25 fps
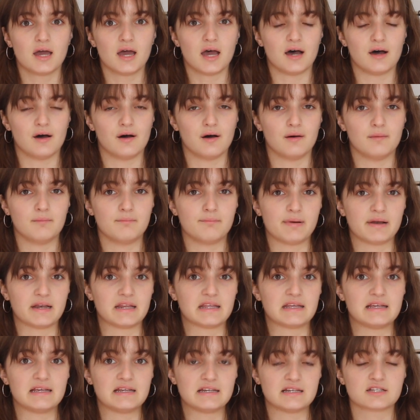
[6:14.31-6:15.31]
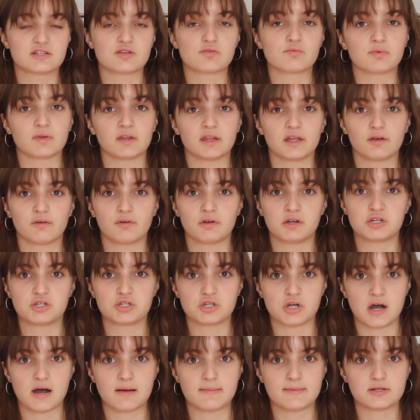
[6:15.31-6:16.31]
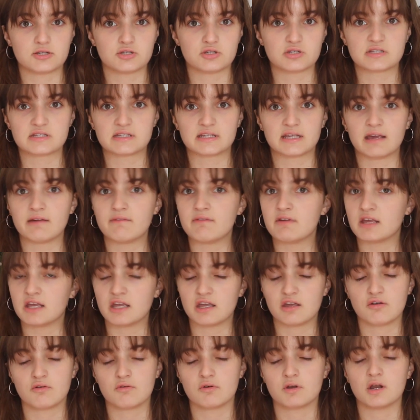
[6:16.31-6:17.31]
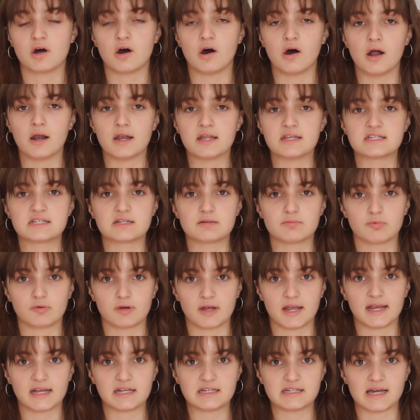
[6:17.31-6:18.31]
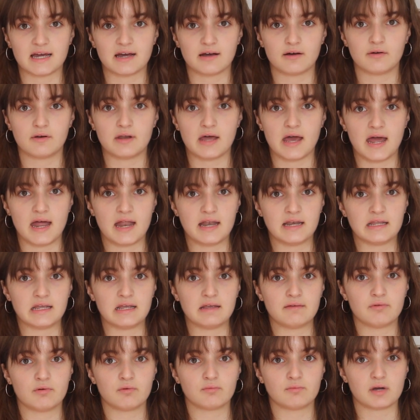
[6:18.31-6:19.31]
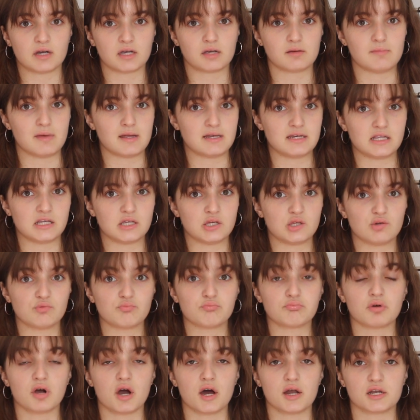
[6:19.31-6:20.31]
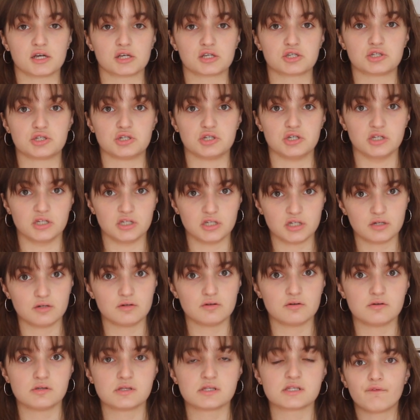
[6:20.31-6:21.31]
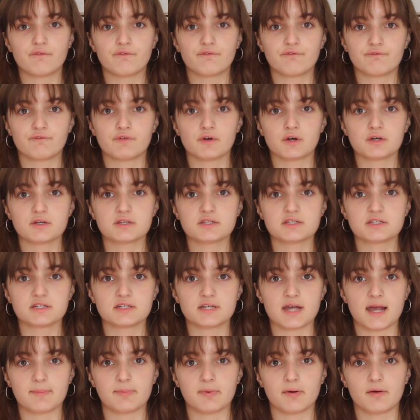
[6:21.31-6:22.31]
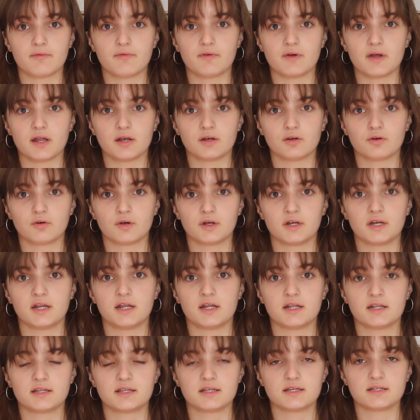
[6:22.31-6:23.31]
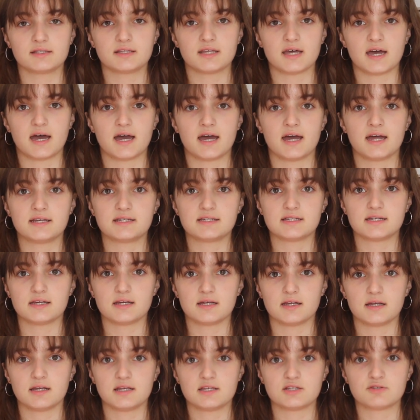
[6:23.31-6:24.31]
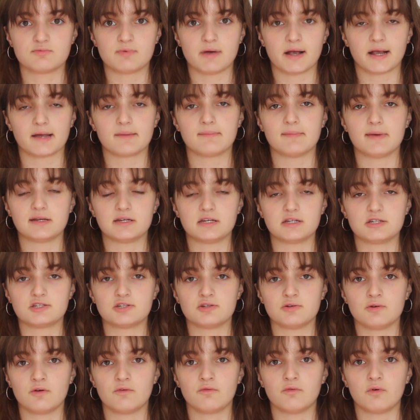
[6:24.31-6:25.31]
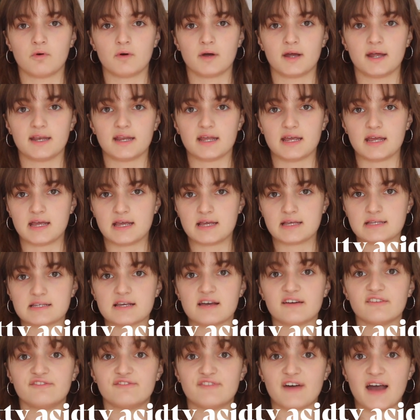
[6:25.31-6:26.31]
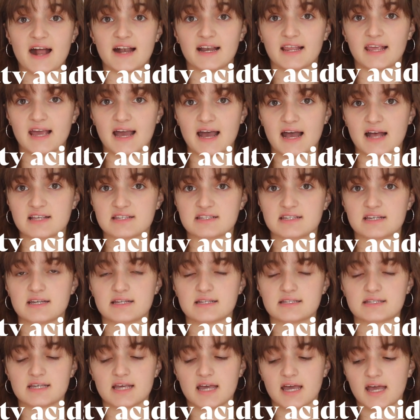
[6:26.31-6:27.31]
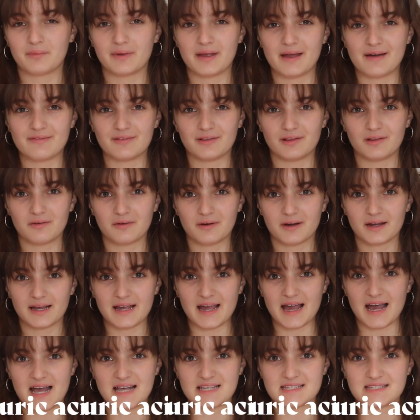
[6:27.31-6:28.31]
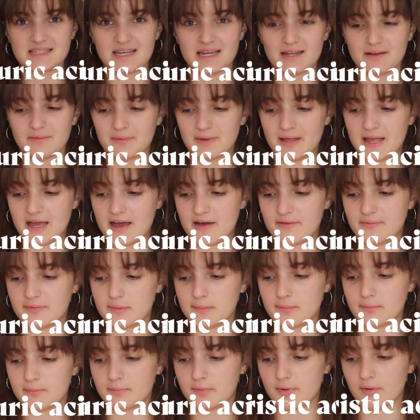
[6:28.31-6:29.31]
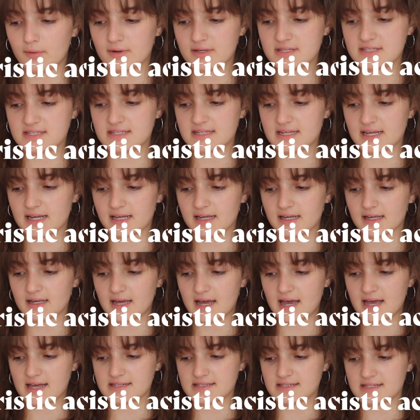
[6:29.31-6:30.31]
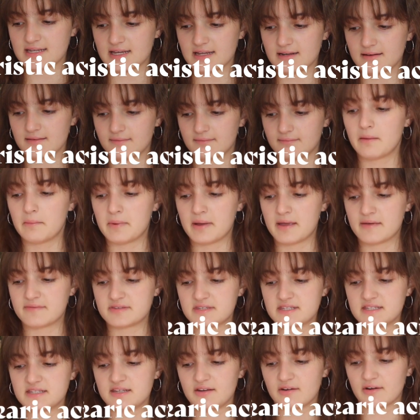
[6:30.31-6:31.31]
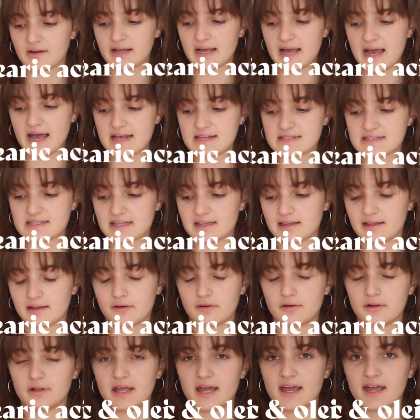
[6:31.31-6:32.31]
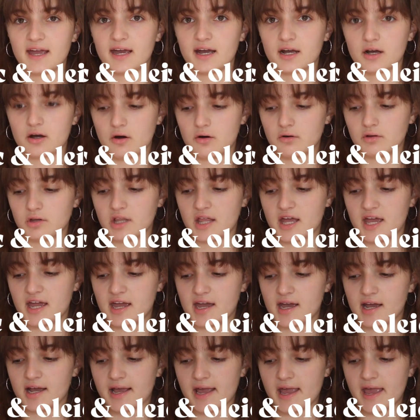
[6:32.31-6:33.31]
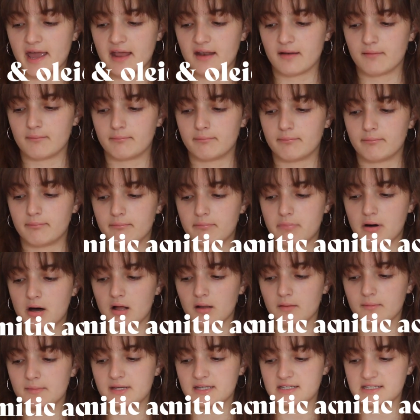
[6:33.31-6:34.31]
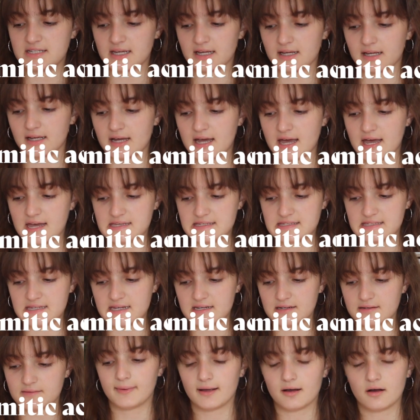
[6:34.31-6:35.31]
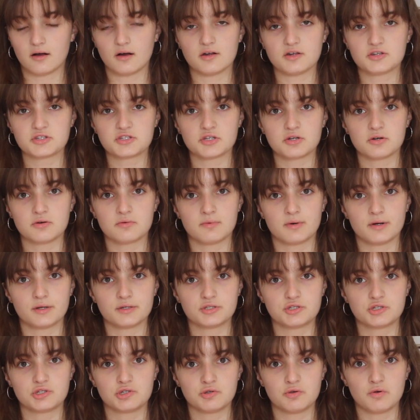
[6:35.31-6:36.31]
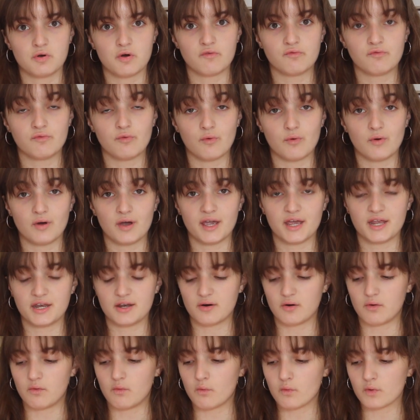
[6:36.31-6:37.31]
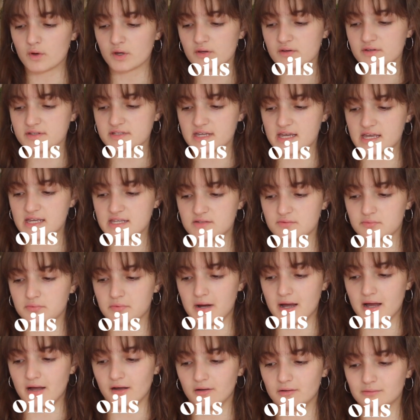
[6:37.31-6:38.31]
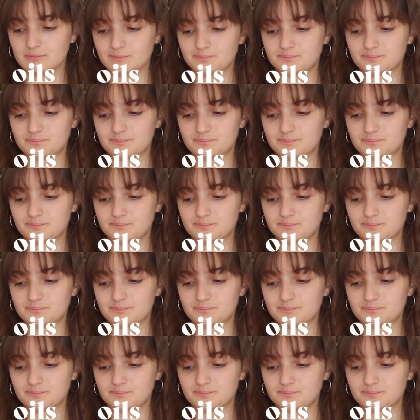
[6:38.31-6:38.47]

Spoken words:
But he does a really great job at just giving you an honest breakdown and even recommending you products to use. First type of ingredient that is recommended to avoid is fatty acids. We have lauric acid, we have myristic acid, we have stearic acid, linoleic, oleic, and palmitic acid. We also want to avoid oils as well.